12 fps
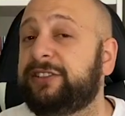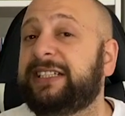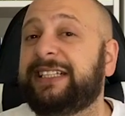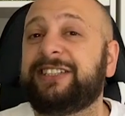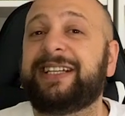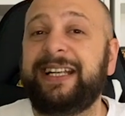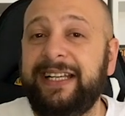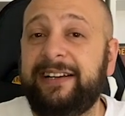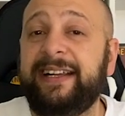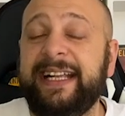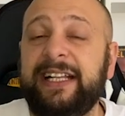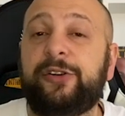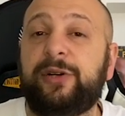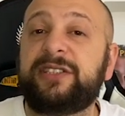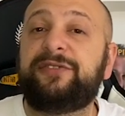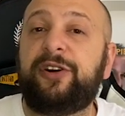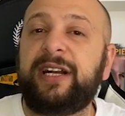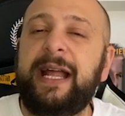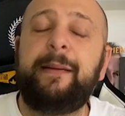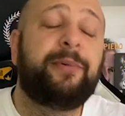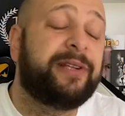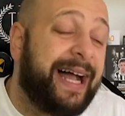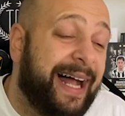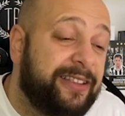has a clear interest for them,
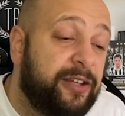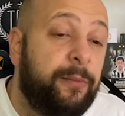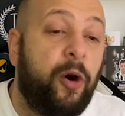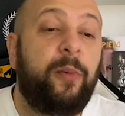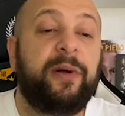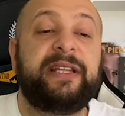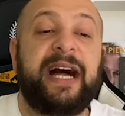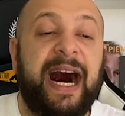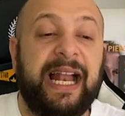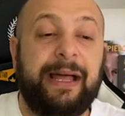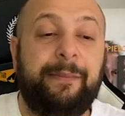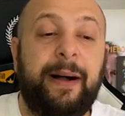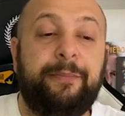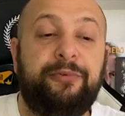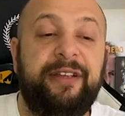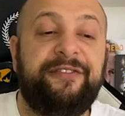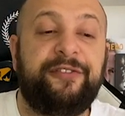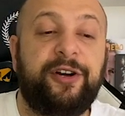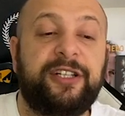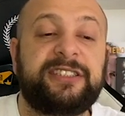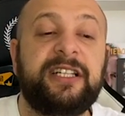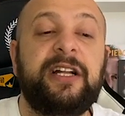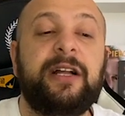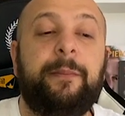but at the moment Alaba prefers
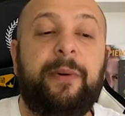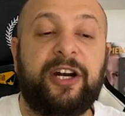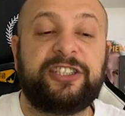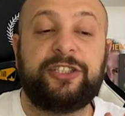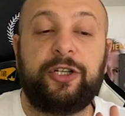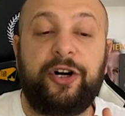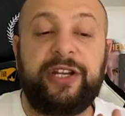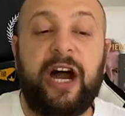Barcelona